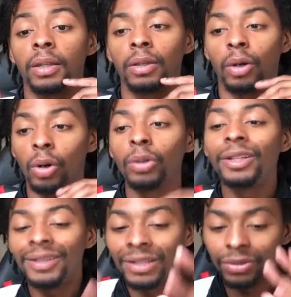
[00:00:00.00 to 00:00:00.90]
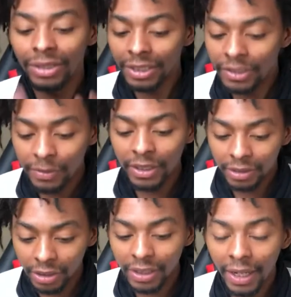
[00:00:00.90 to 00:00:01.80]
the only thing you need to be
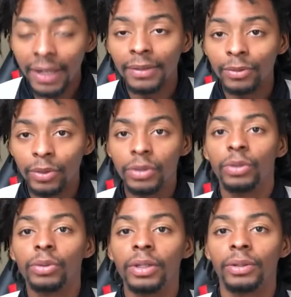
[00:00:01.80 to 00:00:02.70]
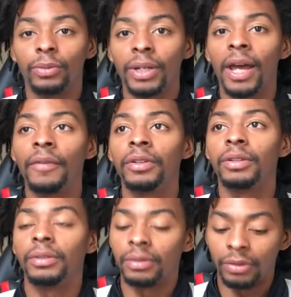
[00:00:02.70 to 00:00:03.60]
good at when
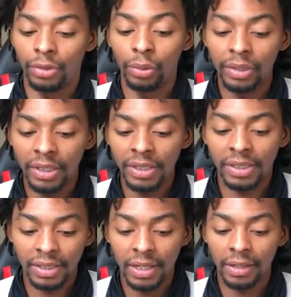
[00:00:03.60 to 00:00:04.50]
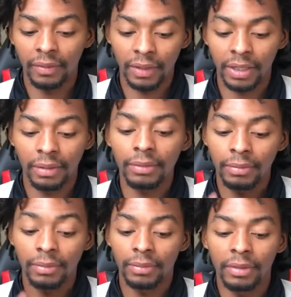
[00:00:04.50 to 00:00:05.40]
doing this set of like
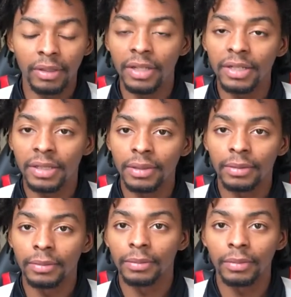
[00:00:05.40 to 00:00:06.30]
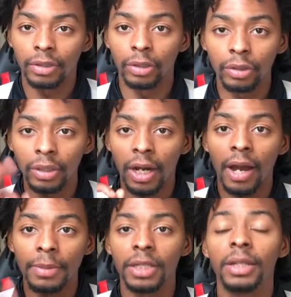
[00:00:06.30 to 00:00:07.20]
this third
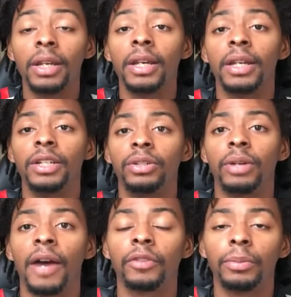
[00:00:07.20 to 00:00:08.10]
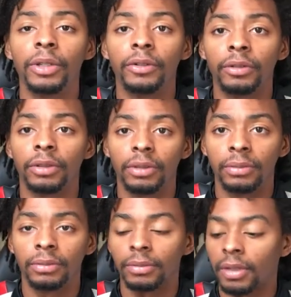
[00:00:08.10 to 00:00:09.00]
option is you have to be
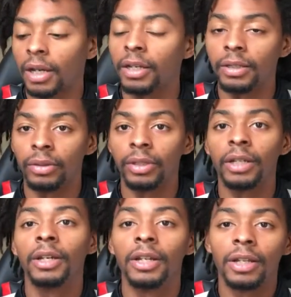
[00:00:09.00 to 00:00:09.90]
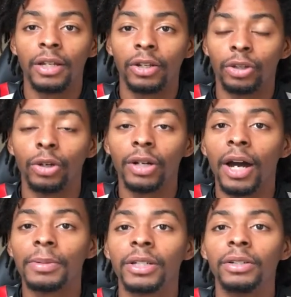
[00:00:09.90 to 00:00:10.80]
I hate doing that. The third
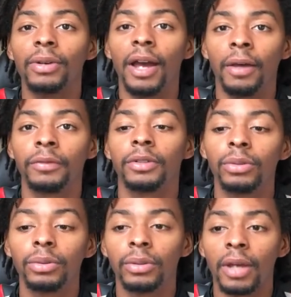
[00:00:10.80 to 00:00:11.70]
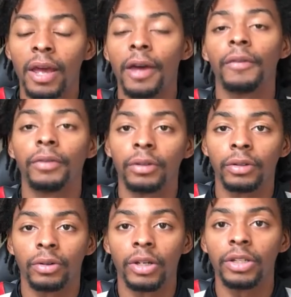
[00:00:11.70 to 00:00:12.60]
option, you have to have
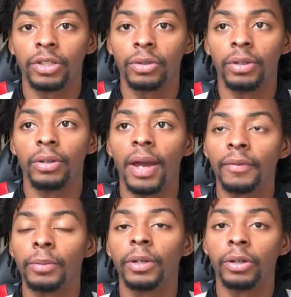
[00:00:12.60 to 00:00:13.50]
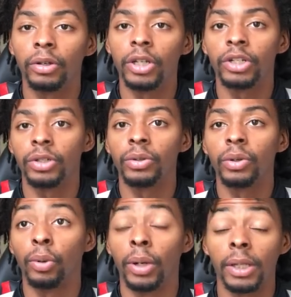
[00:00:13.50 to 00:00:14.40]
great shooting. You have to be a great shooter
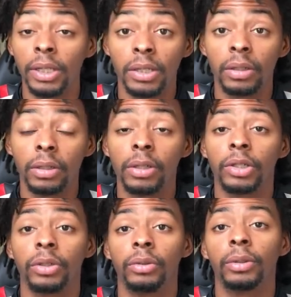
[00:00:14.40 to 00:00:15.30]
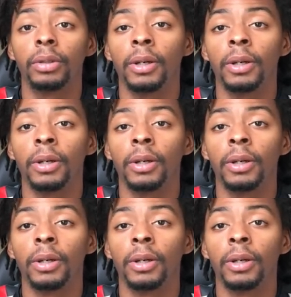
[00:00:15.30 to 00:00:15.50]
or at least a good shooter,